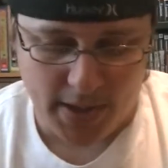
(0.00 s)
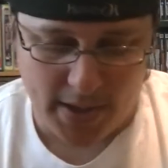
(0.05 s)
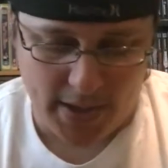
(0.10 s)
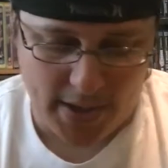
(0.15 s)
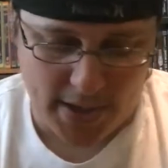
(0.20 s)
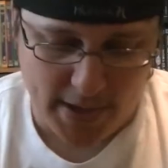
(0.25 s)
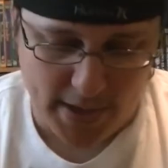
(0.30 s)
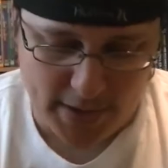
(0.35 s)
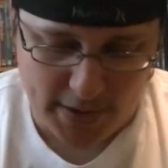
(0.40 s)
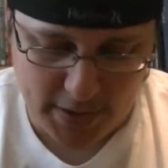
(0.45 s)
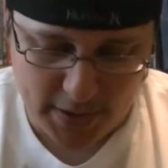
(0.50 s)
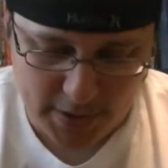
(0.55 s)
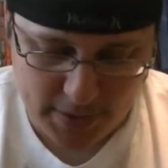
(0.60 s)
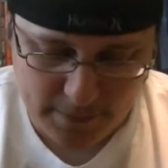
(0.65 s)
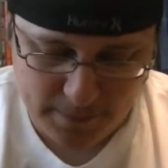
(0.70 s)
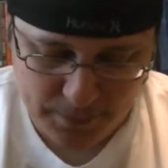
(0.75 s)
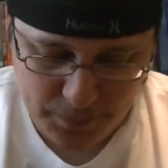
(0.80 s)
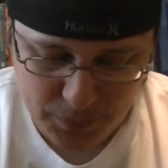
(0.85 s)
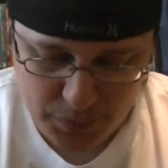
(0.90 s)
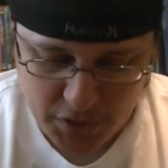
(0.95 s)
And
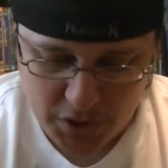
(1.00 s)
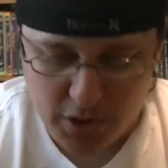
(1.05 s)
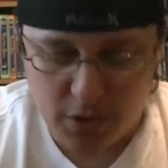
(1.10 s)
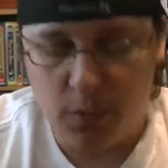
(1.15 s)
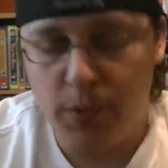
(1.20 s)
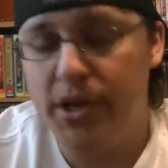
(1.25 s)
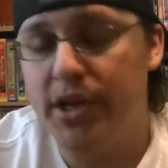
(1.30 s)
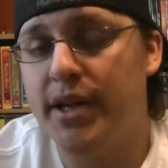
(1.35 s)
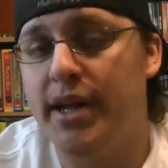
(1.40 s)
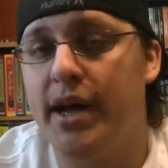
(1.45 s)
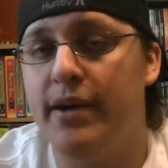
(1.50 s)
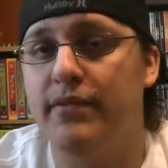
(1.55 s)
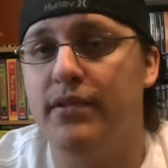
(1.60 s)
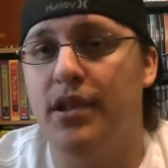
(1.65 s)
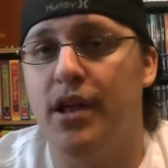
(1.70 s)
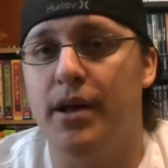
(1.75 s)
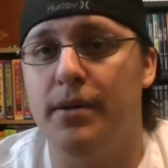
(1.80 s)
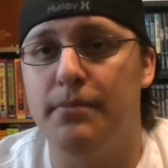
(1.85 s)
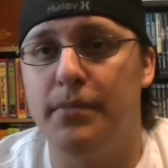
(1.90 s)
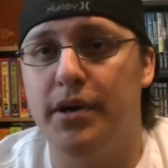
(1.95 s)
we didn't have a
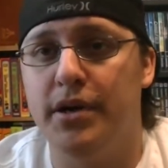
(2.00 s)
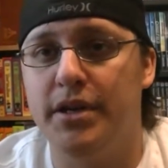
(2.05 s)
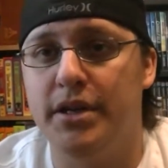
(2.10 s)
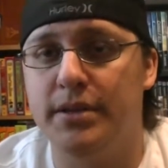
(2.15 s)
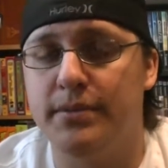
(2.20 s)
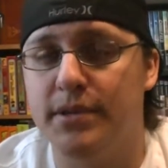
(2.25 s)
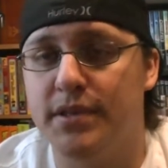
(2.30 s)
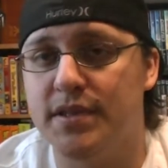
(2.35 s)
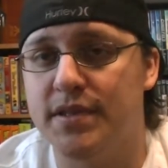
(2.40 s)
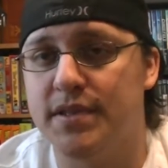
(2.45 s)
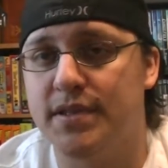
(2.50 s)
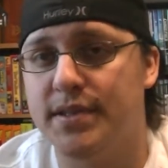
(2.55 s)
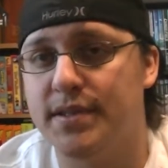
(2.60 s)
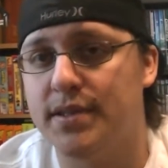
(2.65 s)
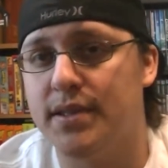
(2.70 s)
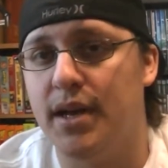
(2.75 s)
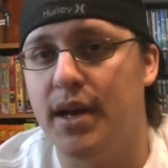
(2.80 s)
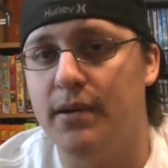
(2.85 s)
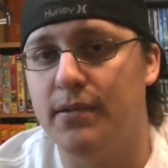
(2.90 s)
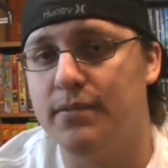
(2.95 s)
lot of money
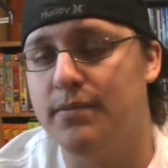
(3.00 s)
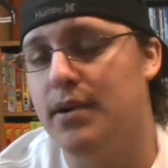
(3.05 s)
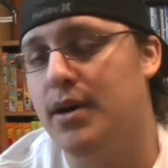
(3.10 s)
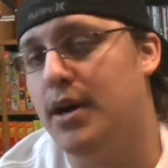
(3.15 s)
because I